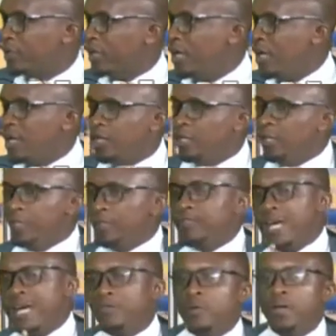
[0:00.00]
Okay. In
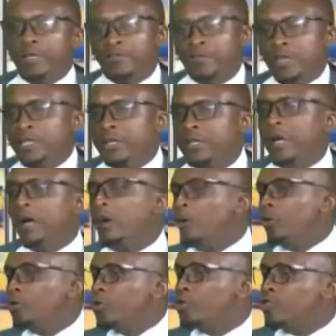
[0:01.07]
the, in the uh,
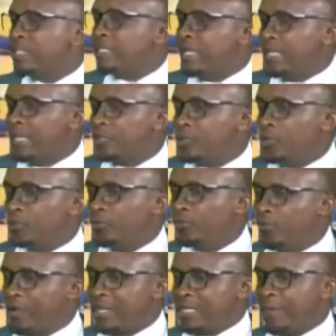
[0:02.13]
Ondo state election, for
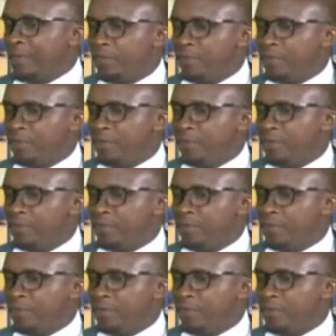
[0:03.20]
example, the